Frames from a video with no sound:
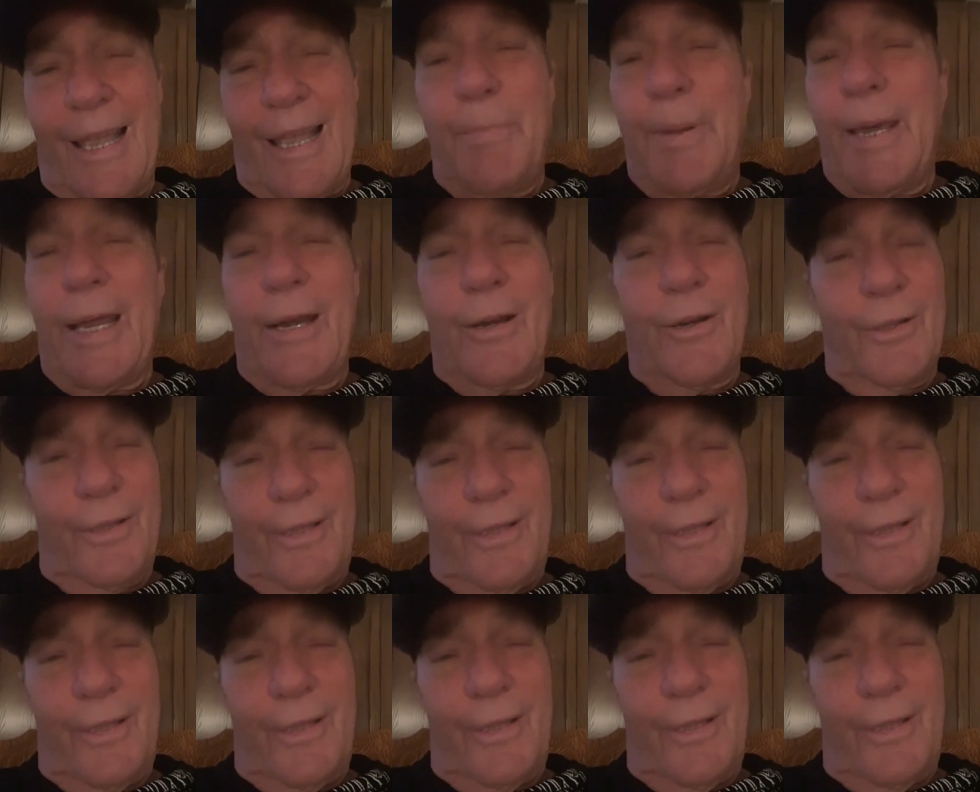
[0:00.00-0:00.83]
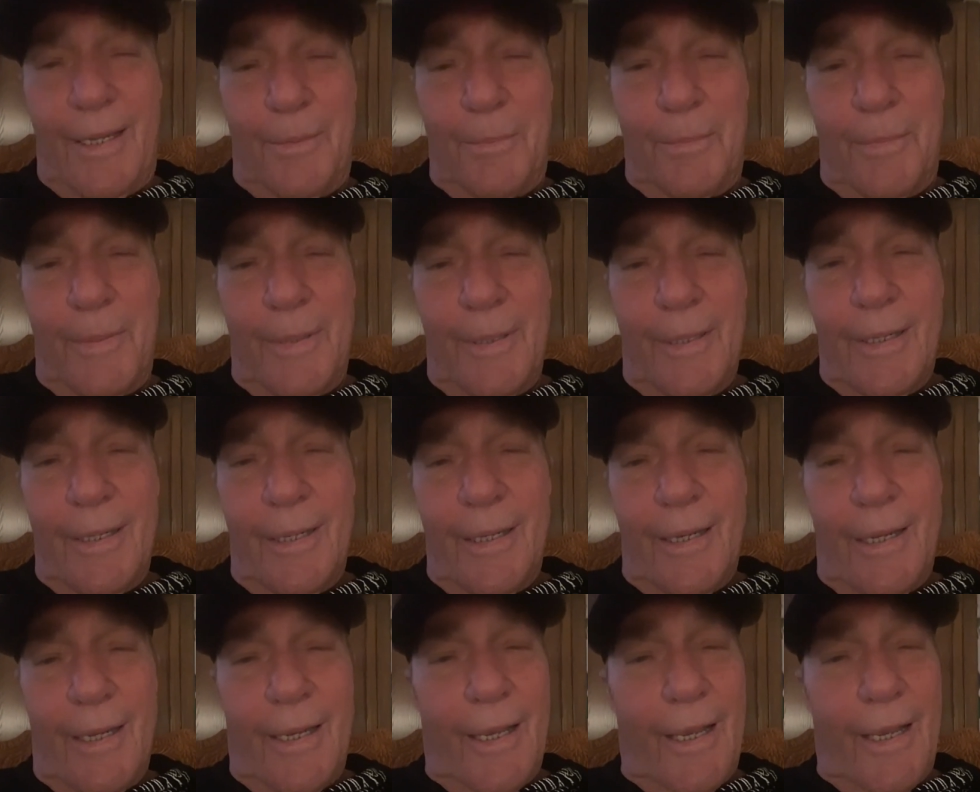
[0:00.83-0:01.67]
better than them.
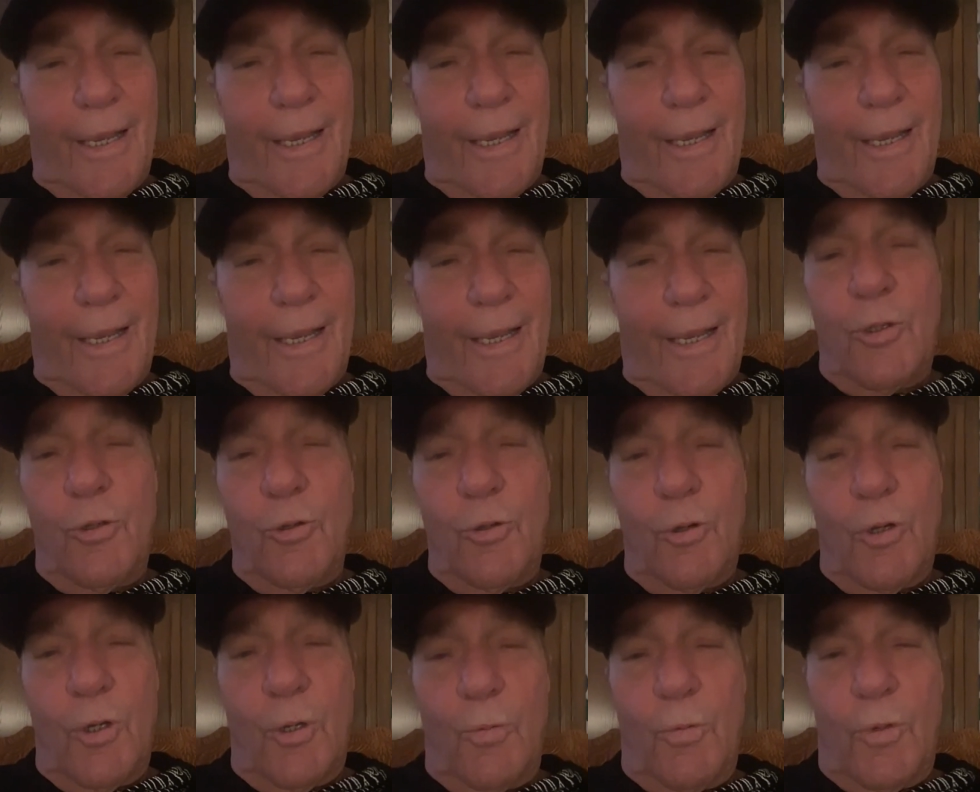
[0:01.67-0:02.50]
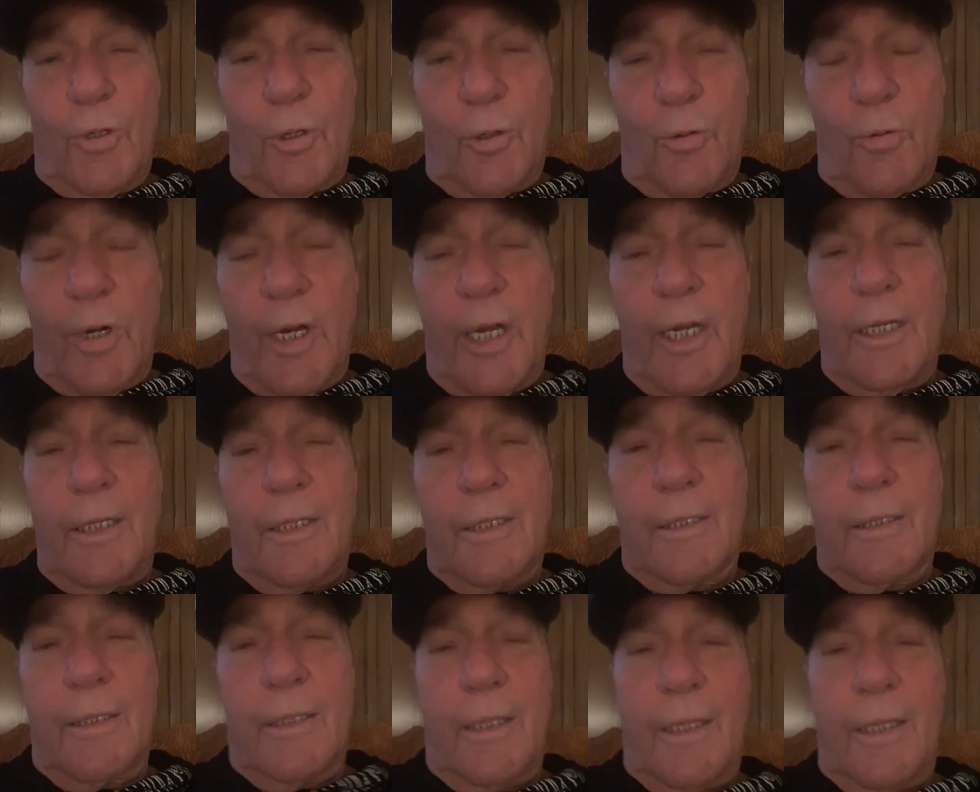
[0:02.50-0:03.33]
I would do it with
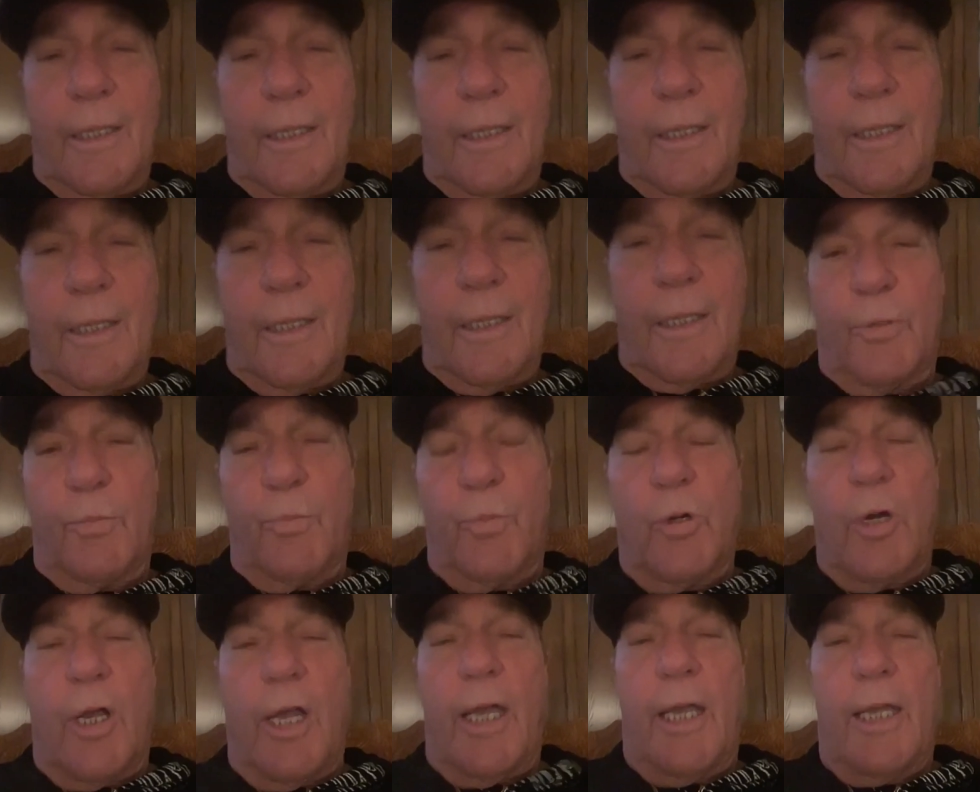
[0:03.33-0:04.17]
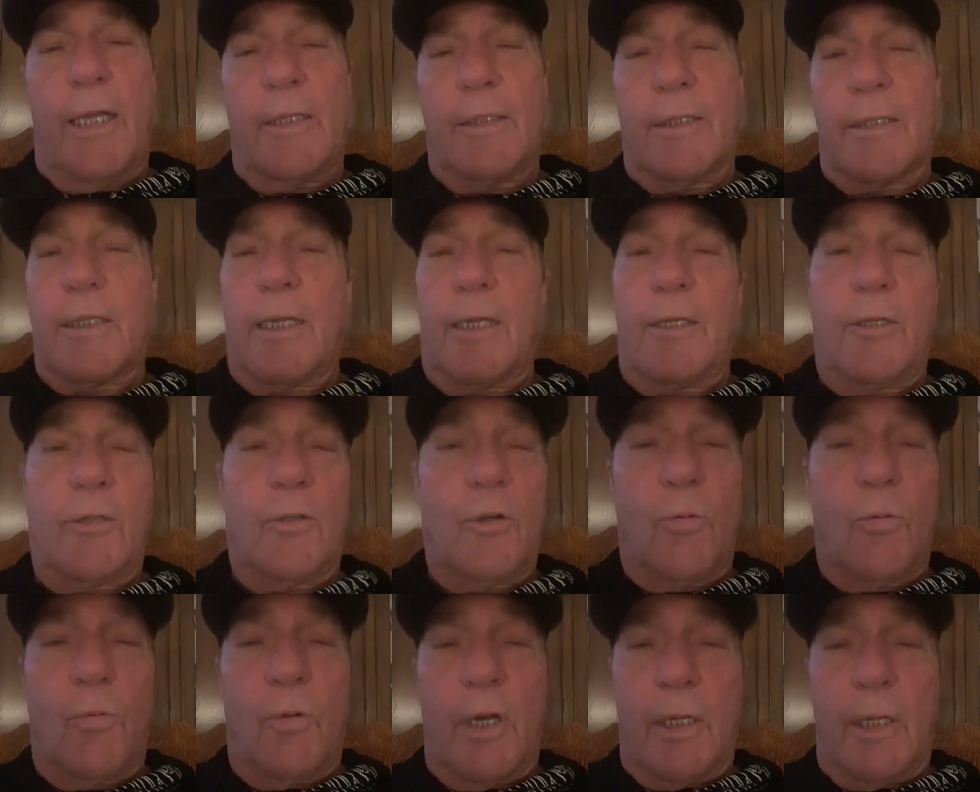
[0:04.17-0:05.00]
grace and with pride and say, you
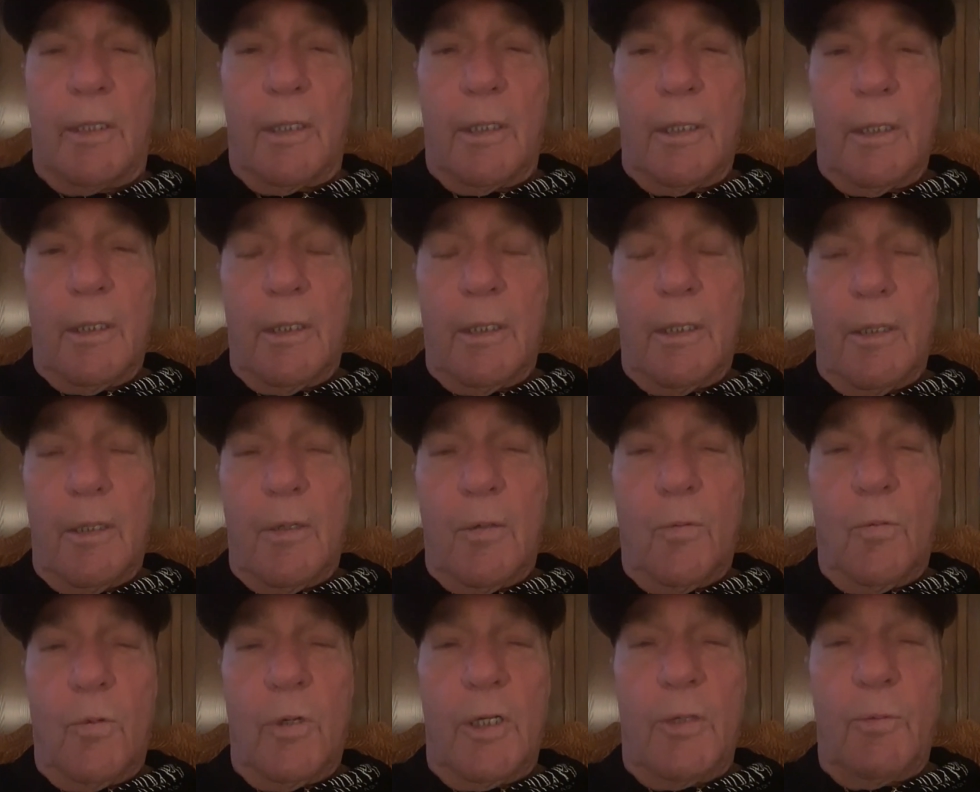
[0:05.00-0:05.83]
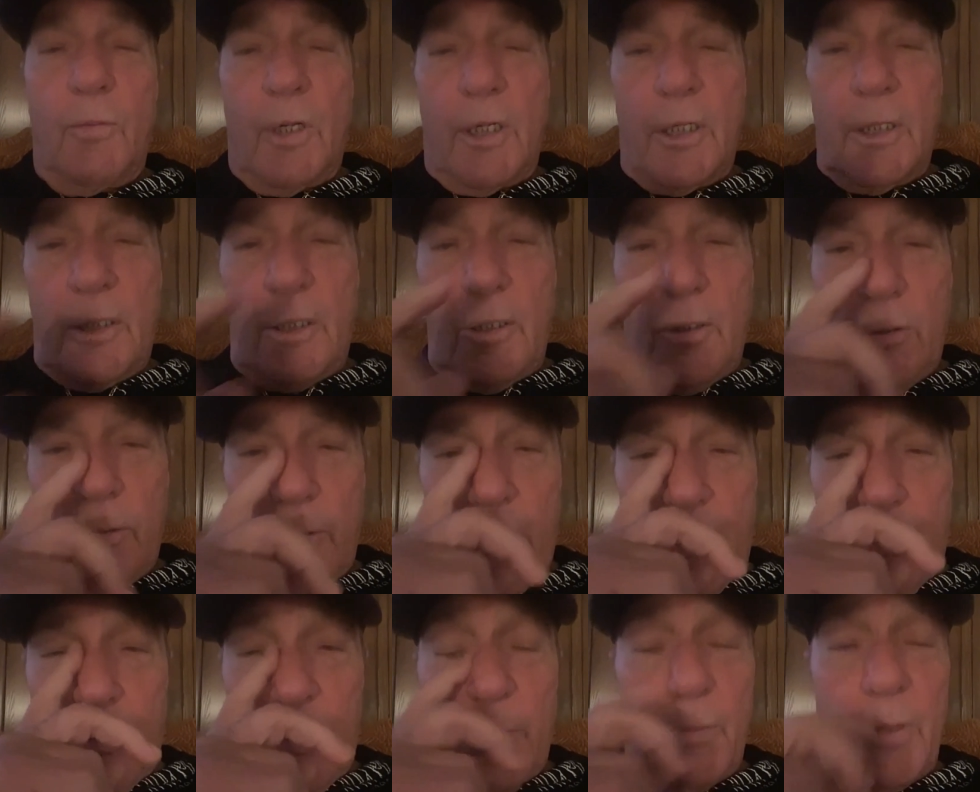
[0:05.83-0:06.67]
know what? What do you want to do?
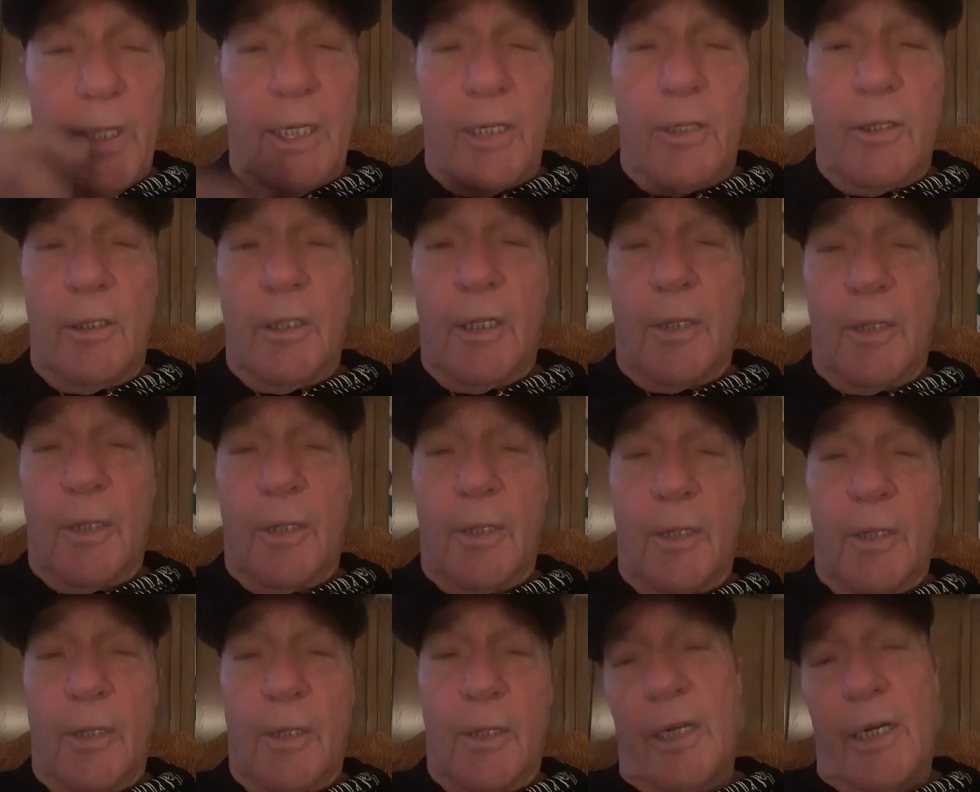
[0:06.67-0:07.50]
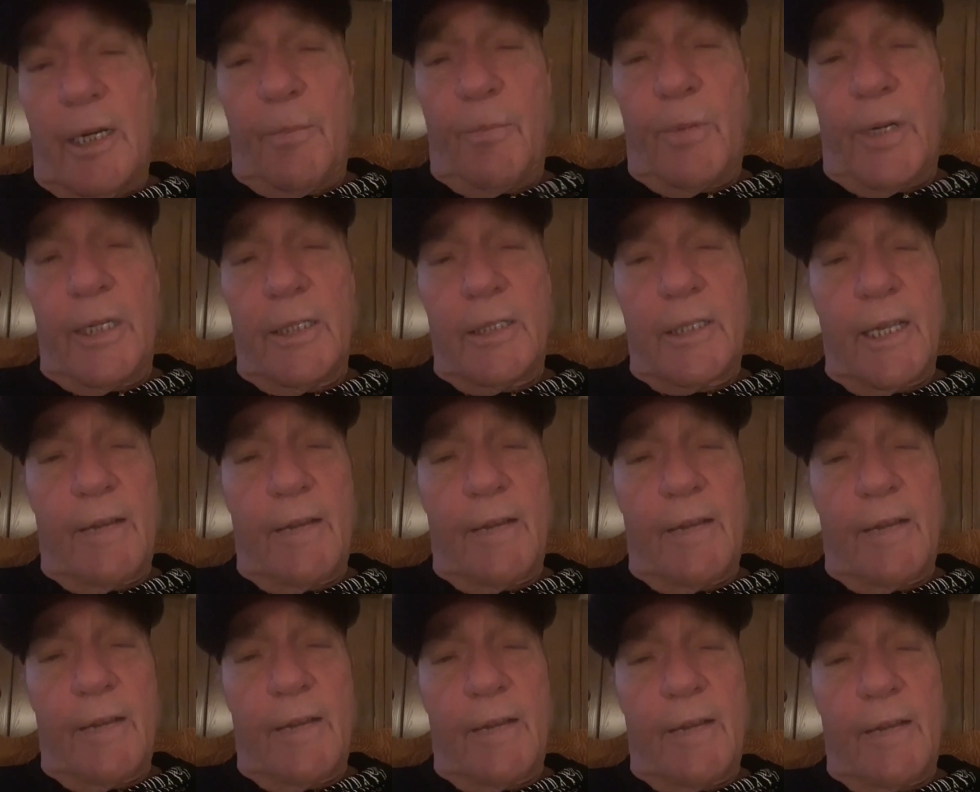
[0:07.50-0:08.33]
I'm going to make you look better than anybody's
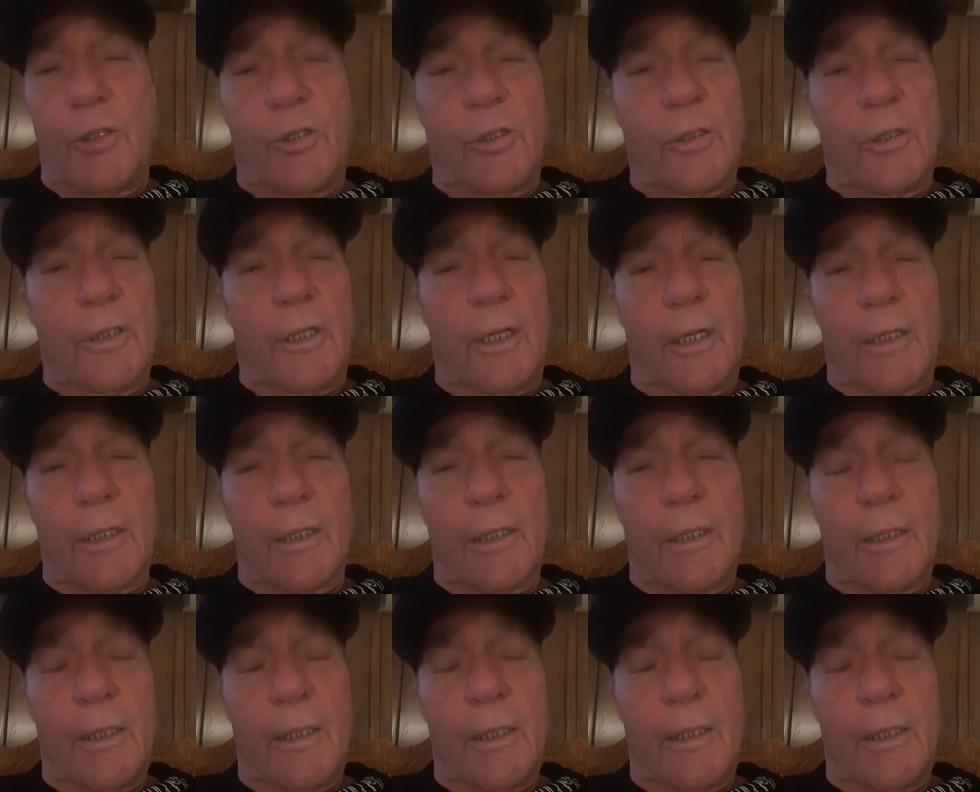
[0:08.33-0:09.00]
ever made you look